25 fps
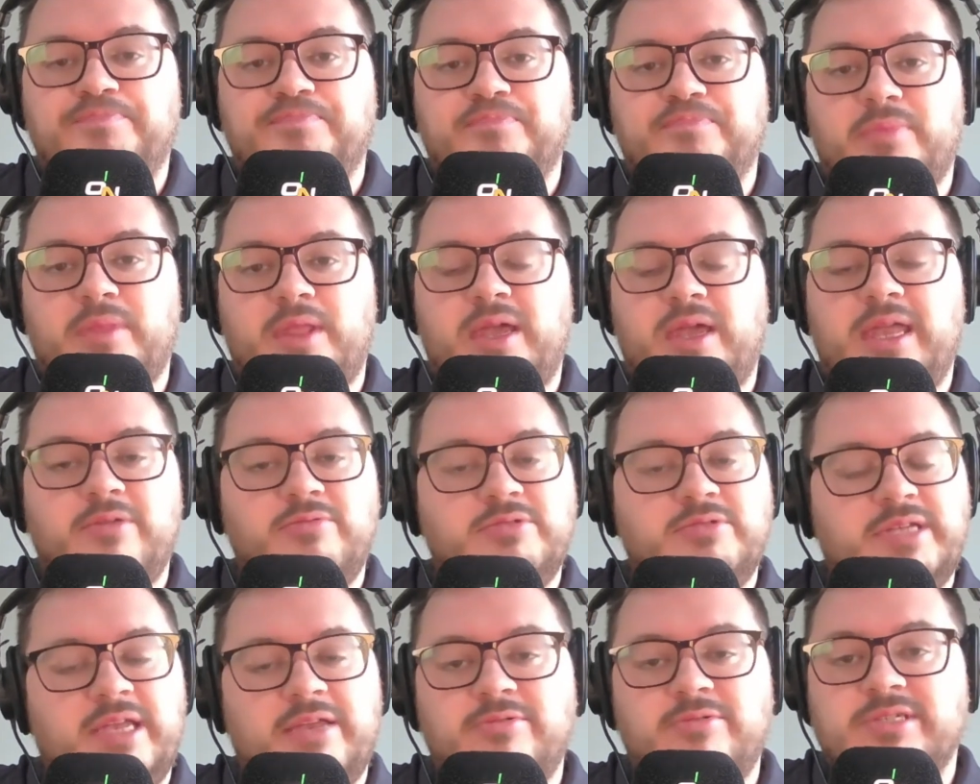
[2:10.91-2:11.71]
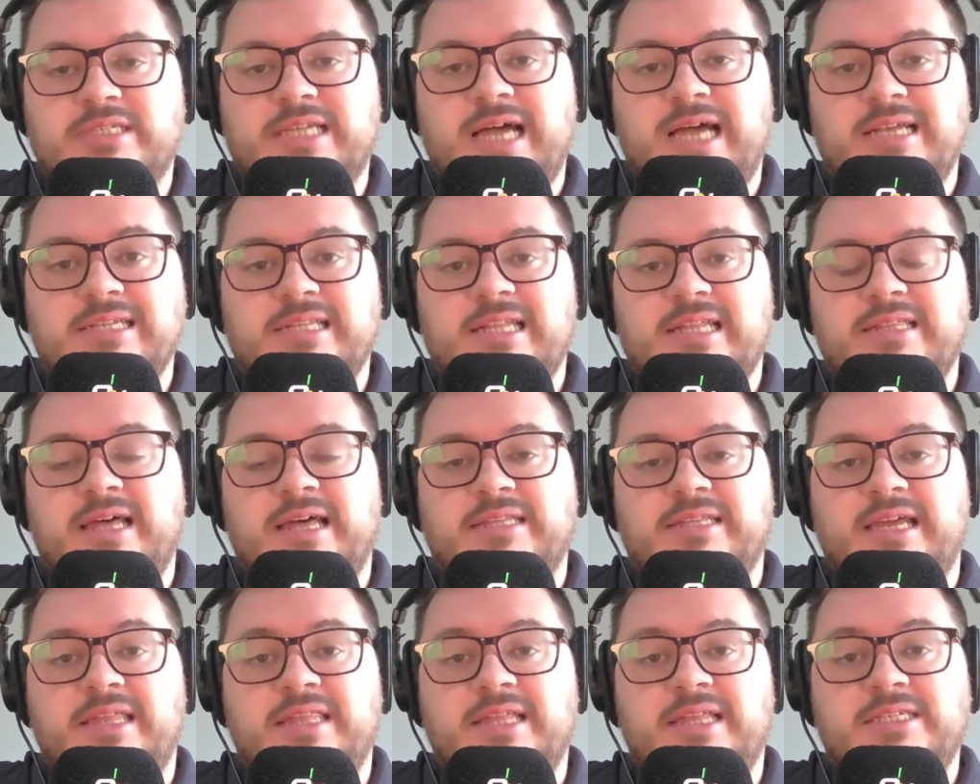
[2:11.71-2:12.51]
He was dazzling that day.
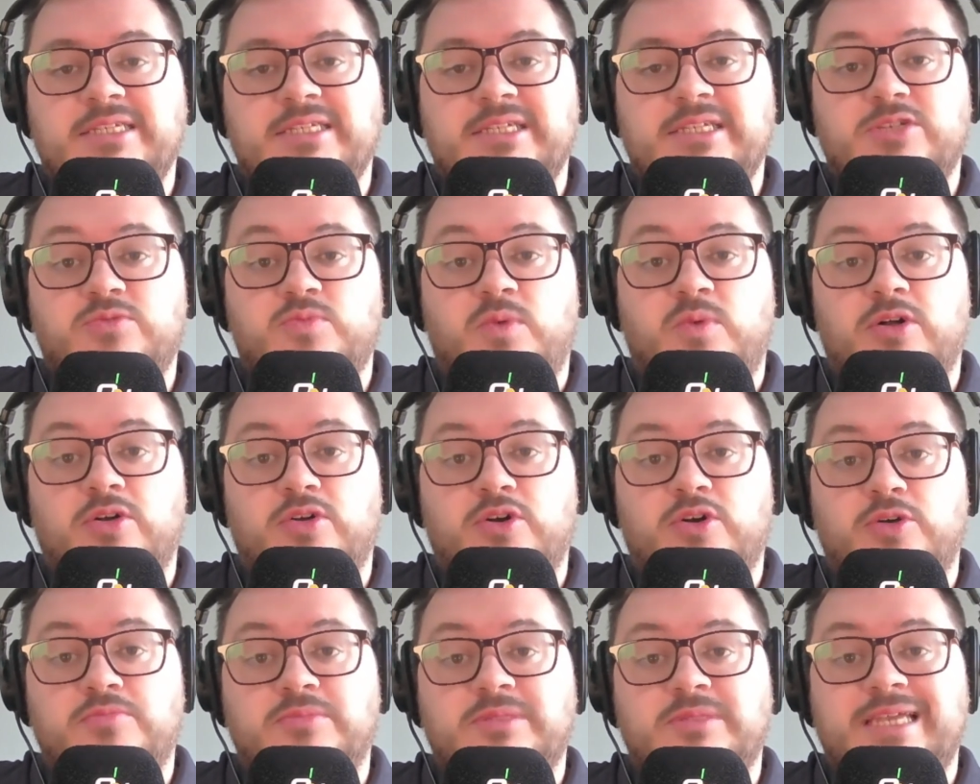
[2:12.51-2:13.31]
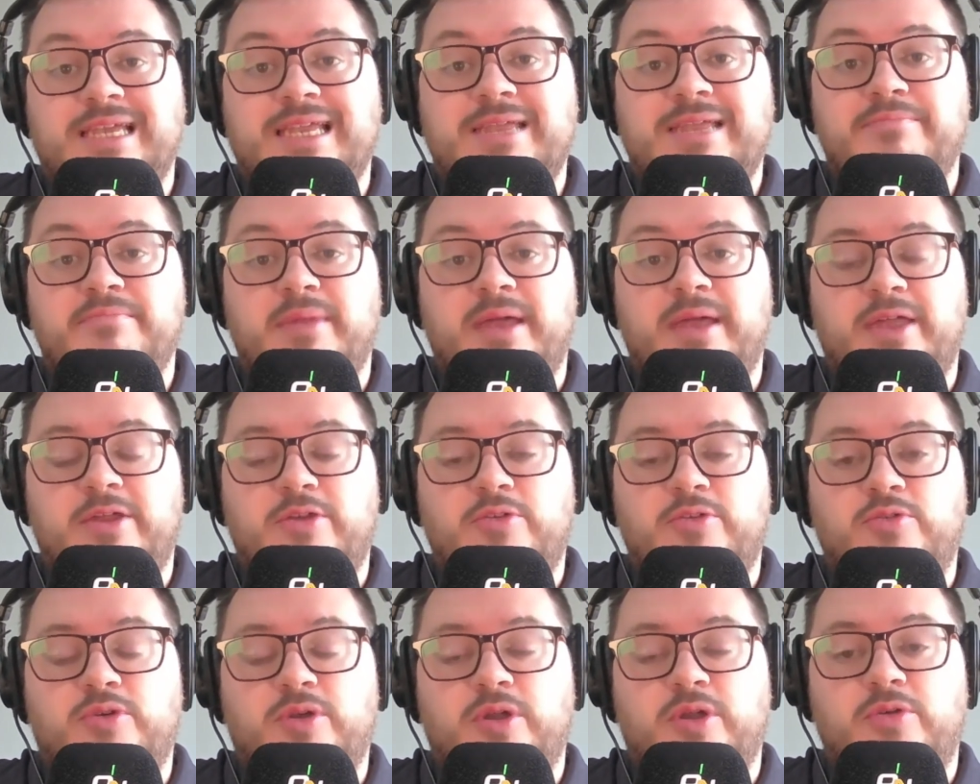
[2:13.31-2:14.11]
And this is his World Cup teammate
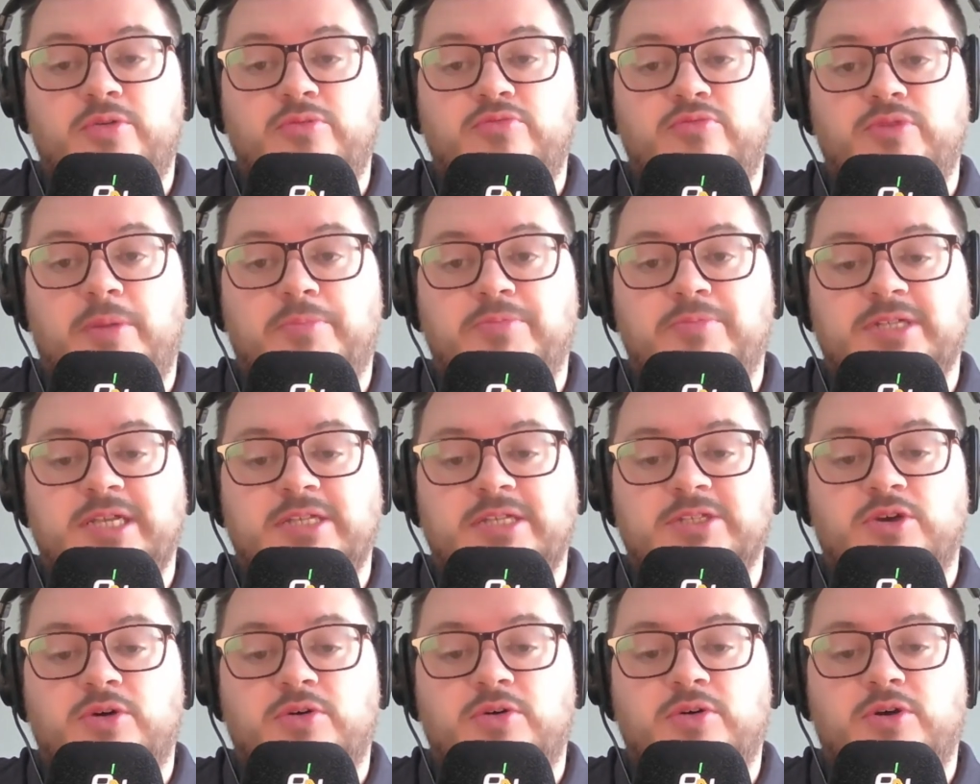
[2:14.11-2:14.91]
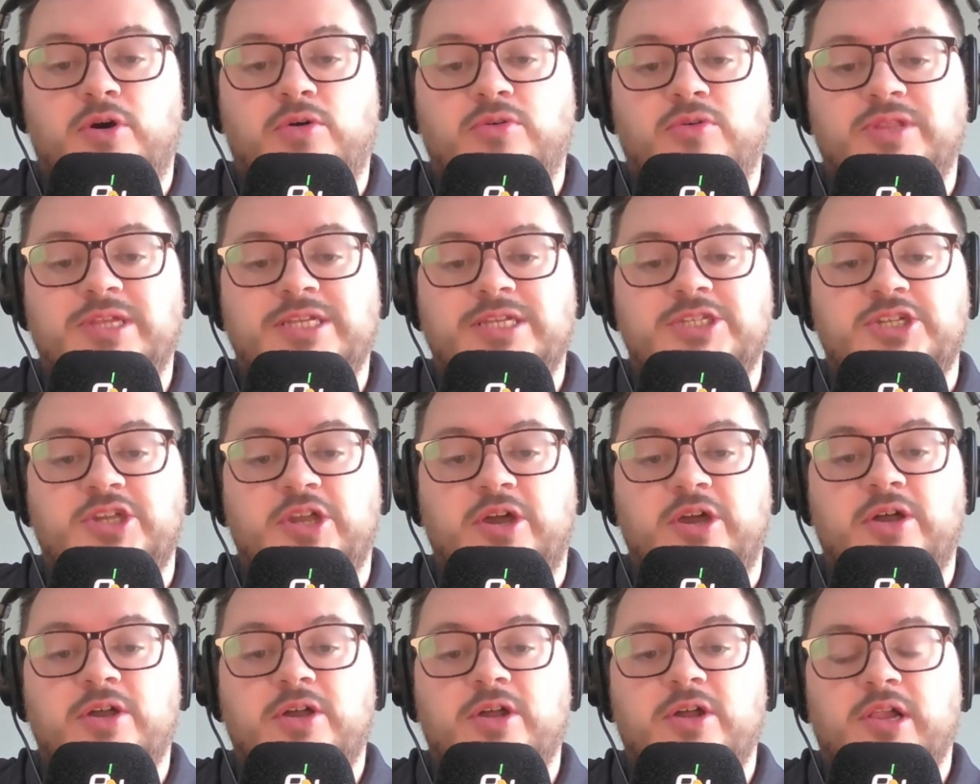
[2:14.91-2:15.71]
who represents Hong Kong this
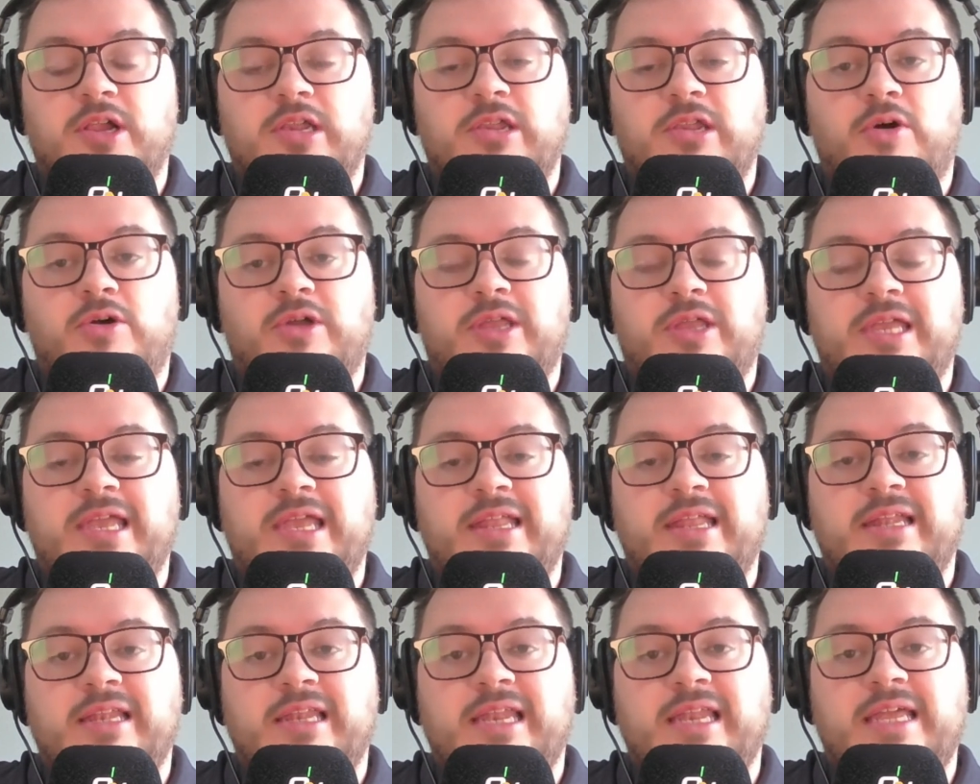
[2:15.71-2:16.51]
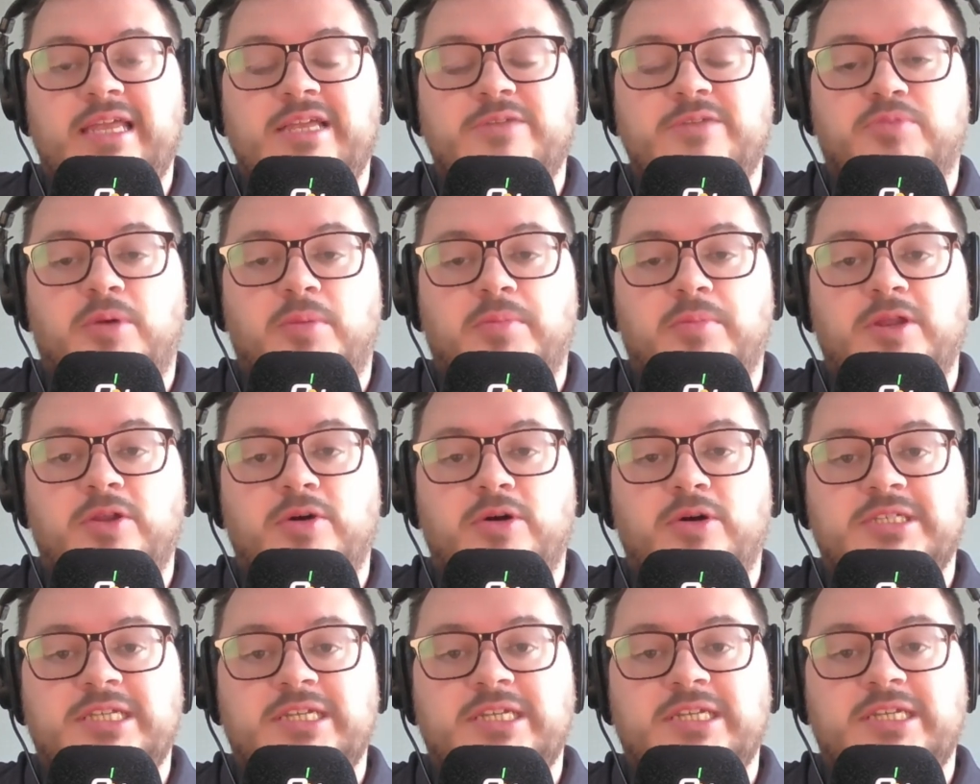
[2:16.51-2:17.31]
year, Lok Yin Lee. Probably
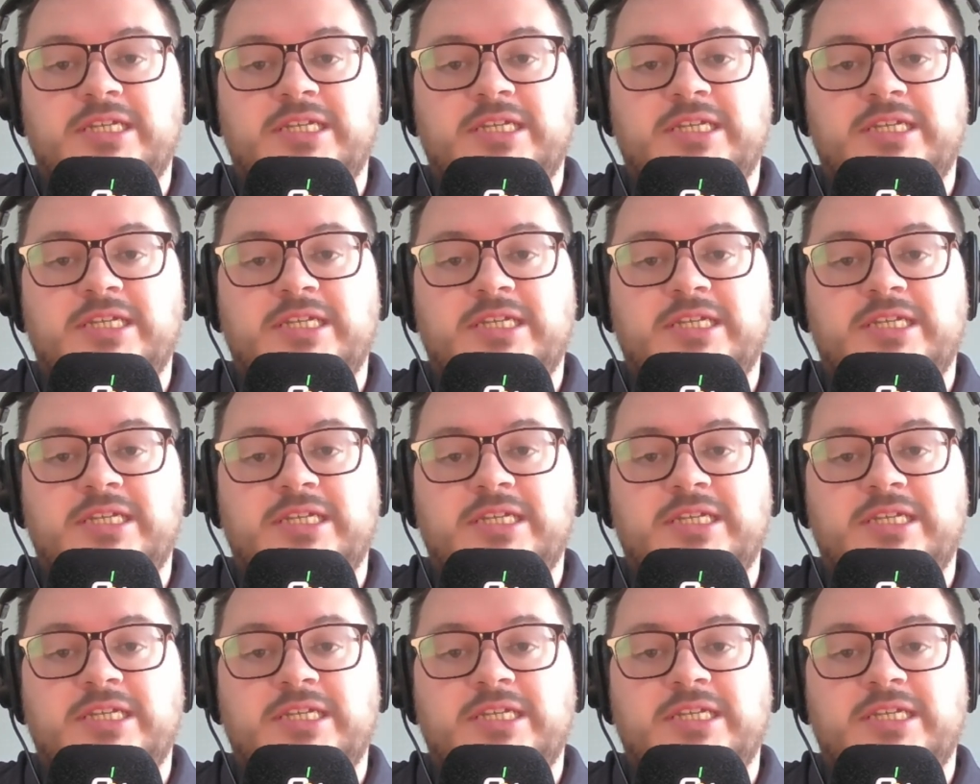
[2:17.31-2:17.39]
not